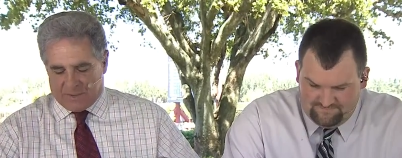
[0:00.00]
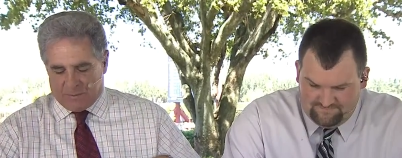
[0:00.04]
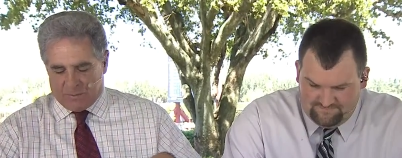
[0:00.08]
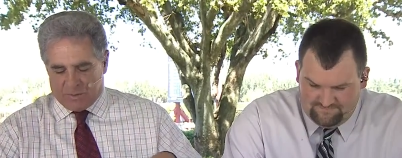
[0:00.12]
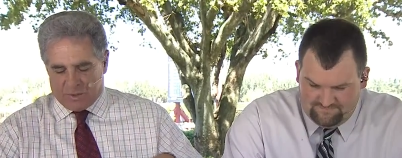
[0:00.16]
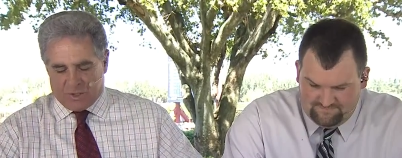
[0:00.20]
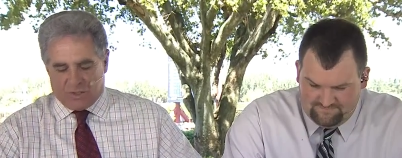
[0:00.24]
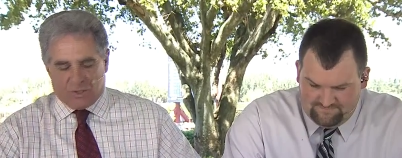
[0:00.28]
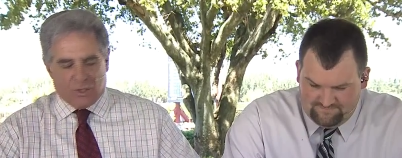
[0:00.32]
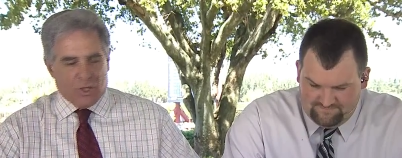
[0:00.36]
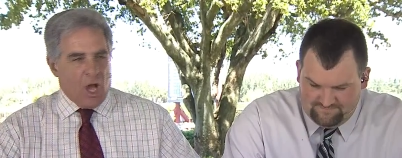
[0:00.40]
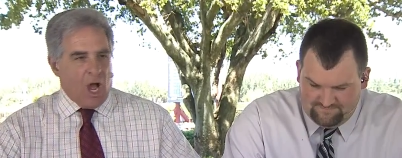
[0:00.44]
Speaker 1: It
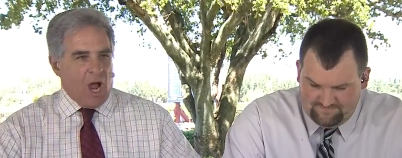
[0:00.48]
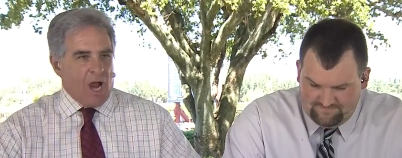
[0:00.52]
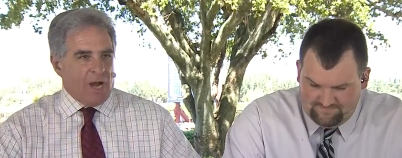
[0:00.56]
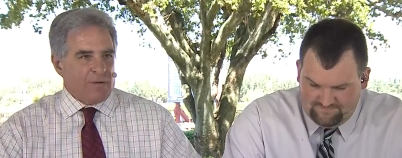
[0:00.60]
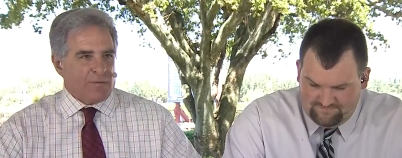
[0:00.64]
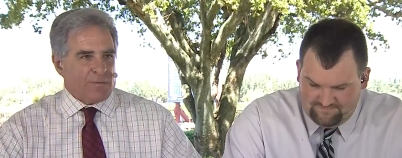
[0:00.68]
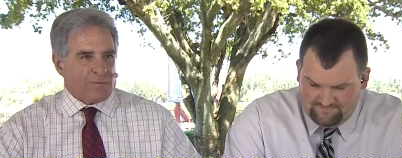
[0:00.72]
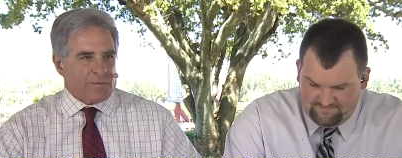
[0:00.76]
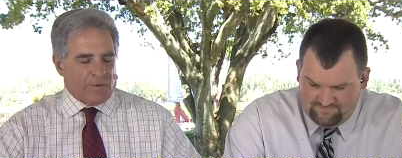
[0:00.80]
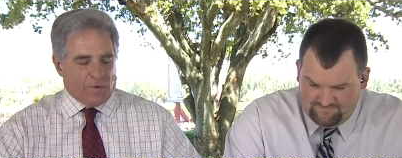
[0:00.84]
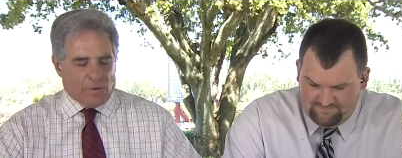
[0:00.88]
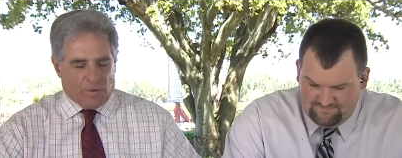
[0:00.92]
was a nine
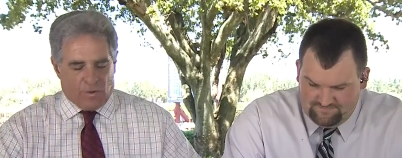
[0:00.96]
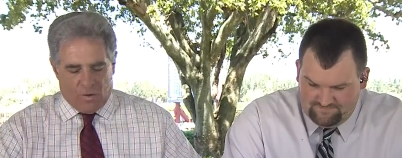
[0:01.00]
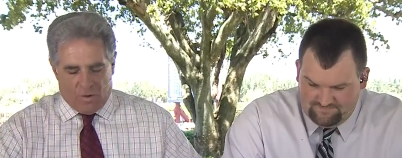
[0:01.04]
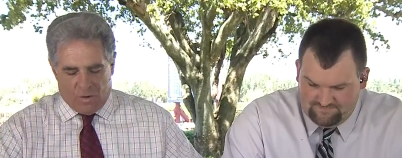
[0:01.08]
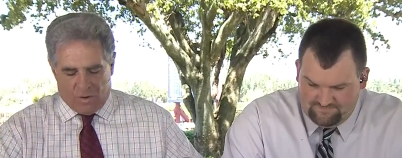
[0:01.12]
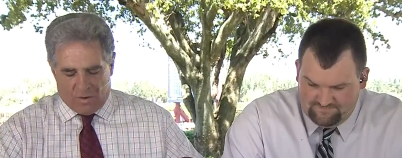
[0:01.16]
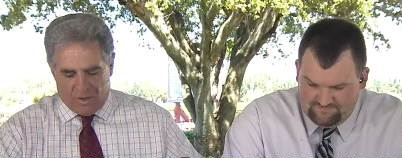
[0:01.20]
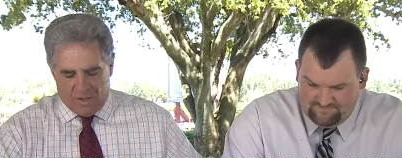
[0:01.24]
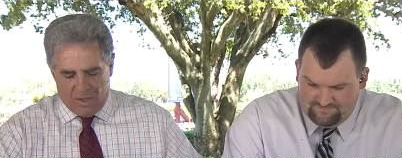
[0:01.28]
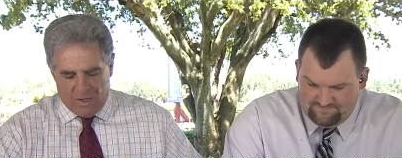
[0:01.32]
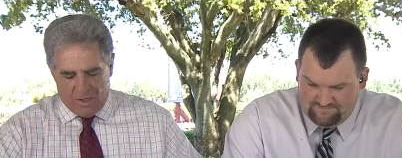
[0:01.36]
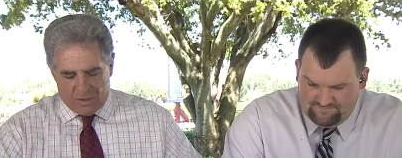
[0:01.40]

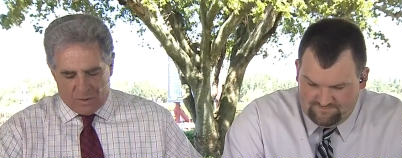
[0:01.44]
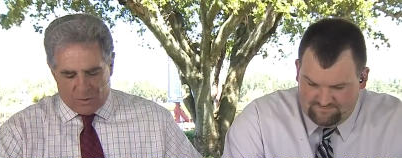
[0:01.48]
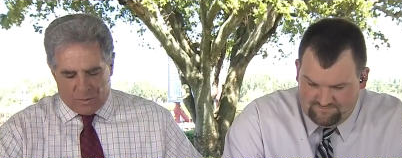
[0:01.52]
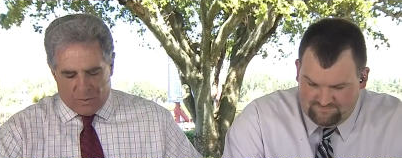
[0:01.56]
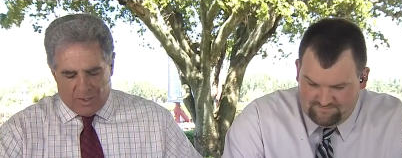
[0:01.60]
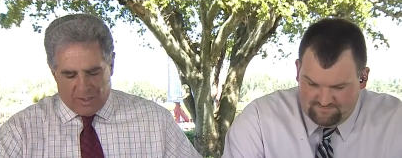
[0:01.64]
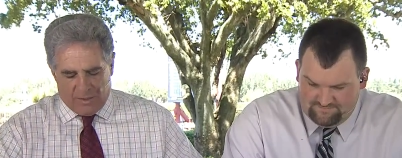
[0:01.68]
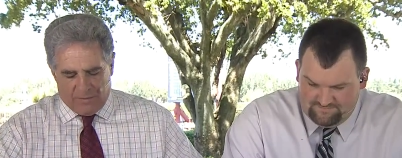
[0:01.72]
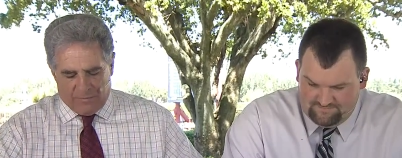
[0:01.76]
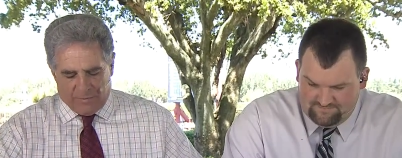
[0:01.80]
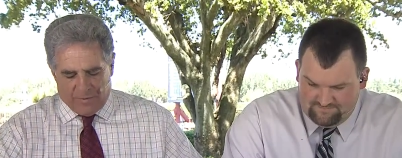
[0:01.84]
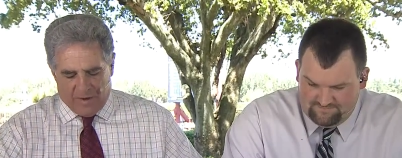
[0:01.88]
furlong,
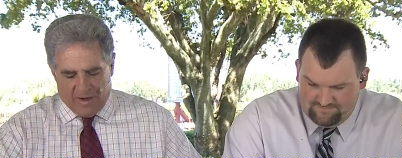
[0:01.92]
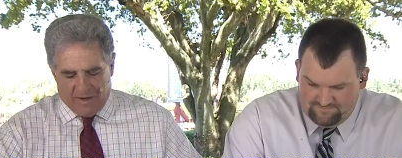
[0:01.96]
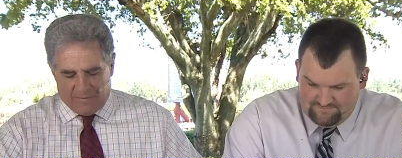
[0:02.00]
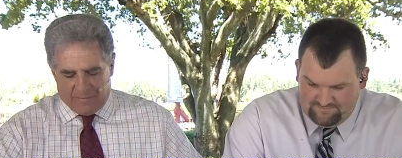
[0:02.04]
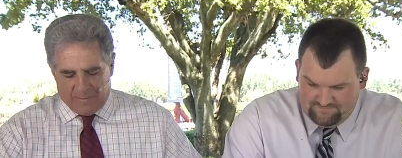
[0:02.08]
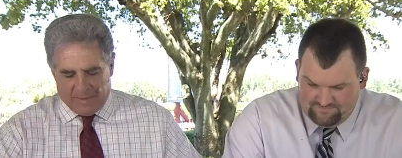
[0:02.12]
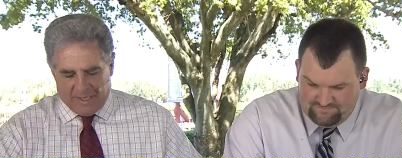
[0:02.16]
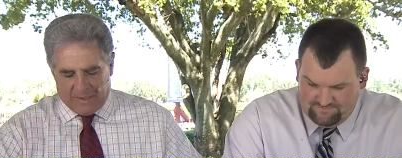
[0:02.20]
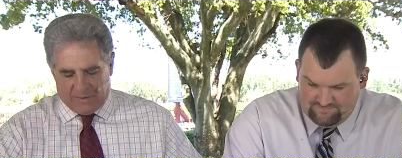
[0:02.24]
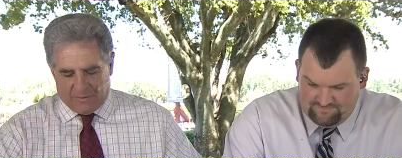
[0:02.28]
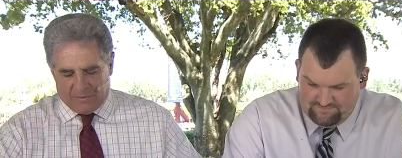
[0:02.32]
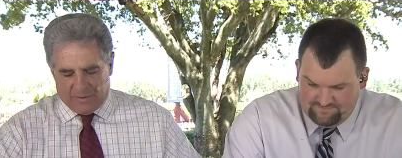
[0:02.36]
25
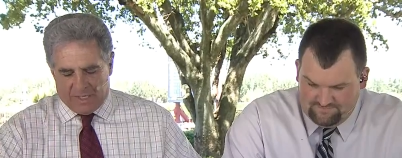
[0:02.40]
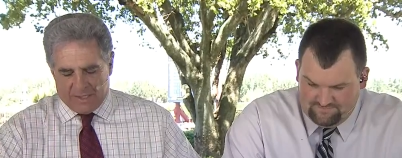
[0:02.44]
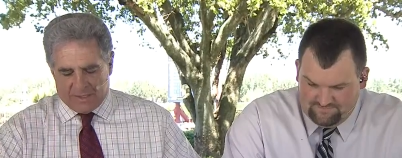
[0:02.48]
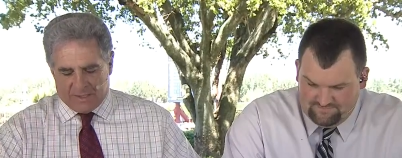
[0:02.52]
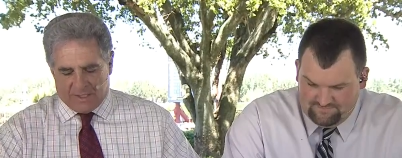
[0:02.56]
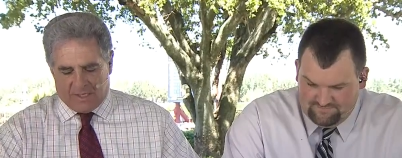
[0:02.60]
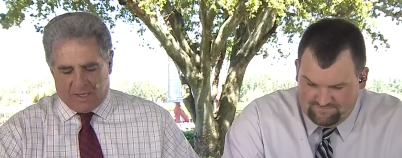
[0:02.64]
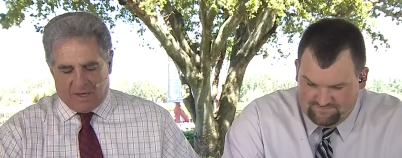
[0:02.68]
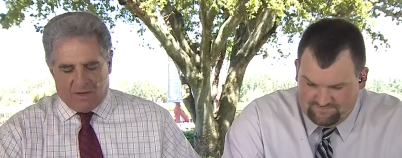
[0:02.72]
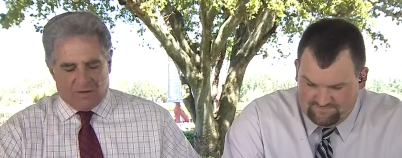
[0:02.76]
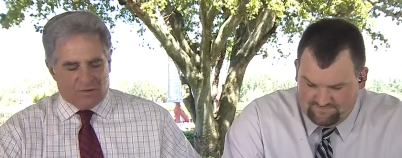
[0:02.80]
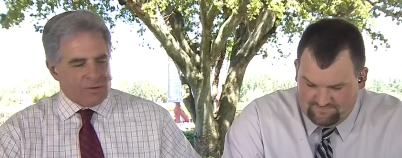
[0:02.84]
maiden race
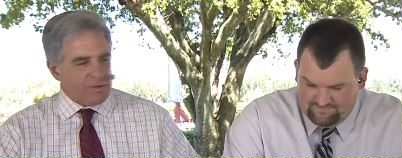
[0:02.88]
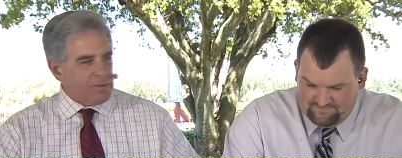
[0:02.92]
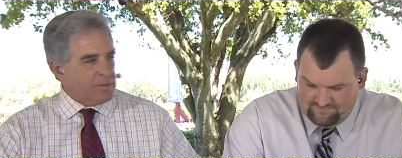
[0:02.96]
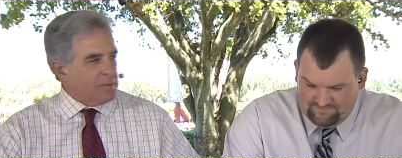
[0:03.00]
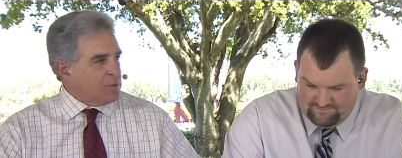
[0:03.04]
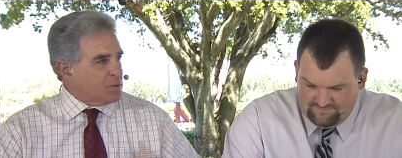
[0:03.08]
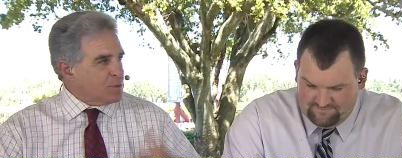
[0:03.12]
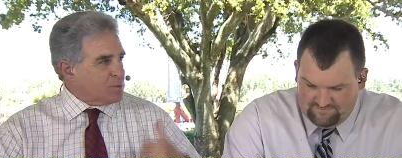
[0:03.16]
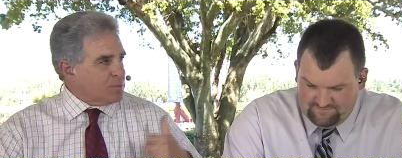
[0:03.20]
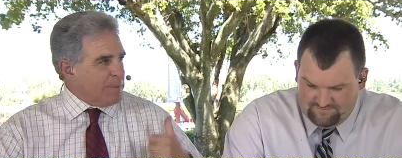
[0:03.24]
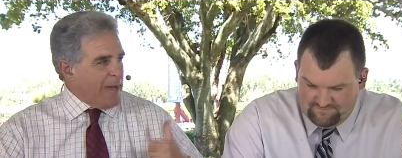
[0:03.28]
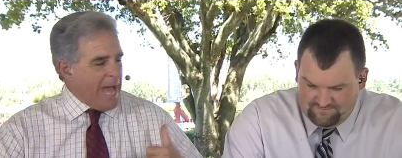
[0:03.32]
at Gulfstream.
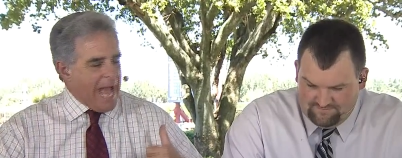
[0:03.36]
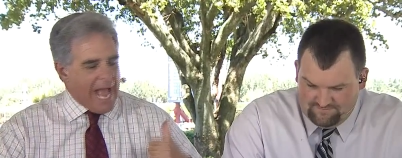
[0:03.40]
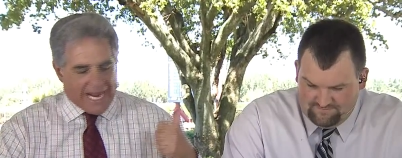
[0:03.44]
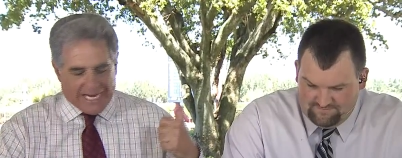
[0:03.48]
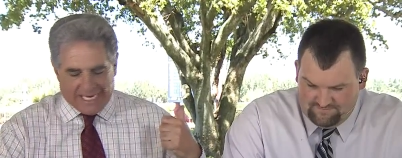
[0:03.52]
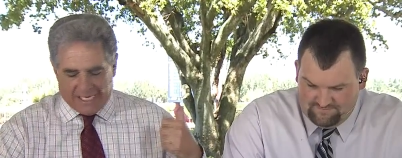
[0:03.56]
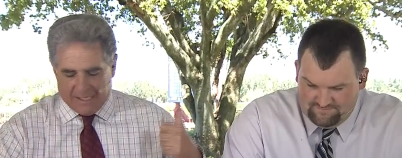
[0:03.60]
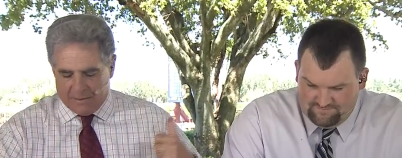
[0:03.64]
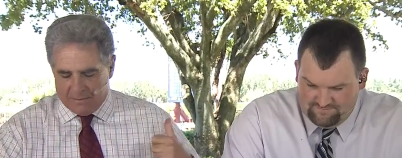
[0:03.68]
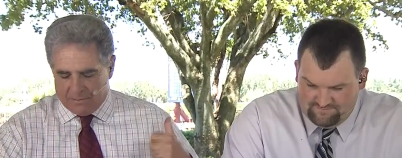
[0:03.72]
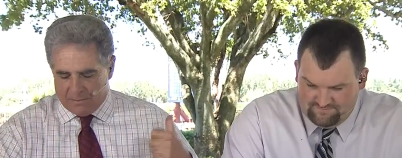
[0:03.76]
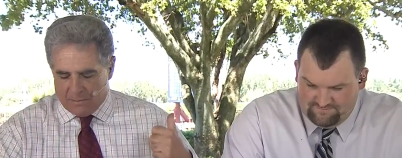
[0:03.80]
He was
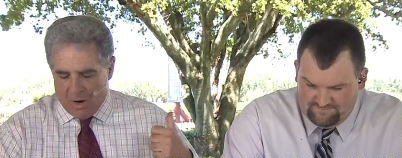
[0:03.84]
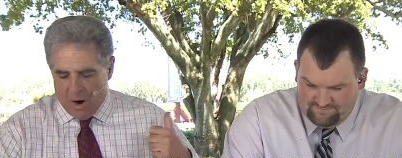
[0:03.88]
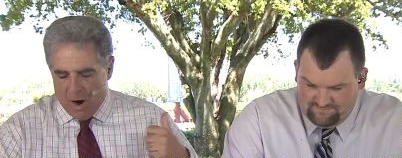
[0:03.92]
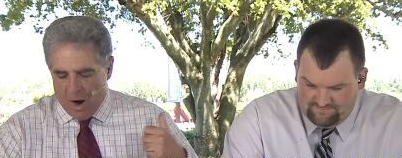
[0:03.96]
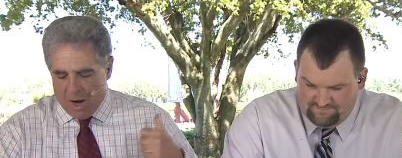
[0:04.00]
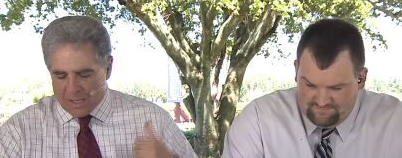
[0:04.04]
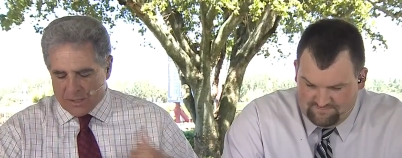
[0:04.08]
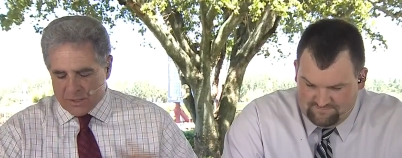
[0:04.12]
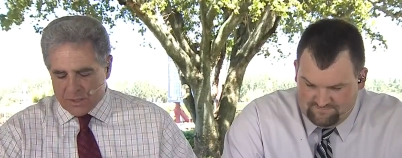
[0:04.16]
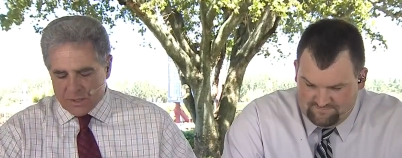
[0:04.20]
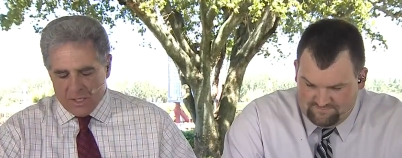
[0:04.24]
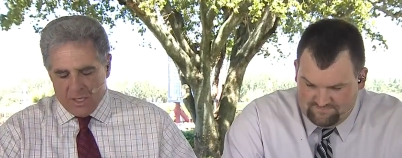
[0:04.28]
back in
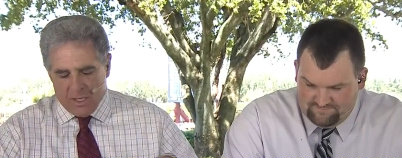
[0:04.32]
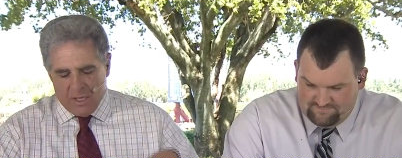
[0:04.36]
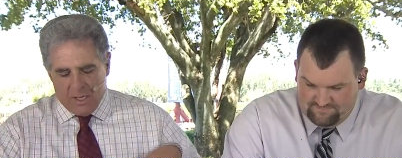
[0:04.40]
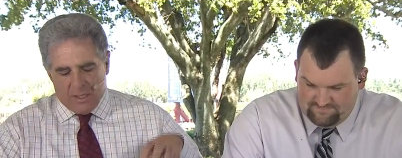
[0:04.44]
March.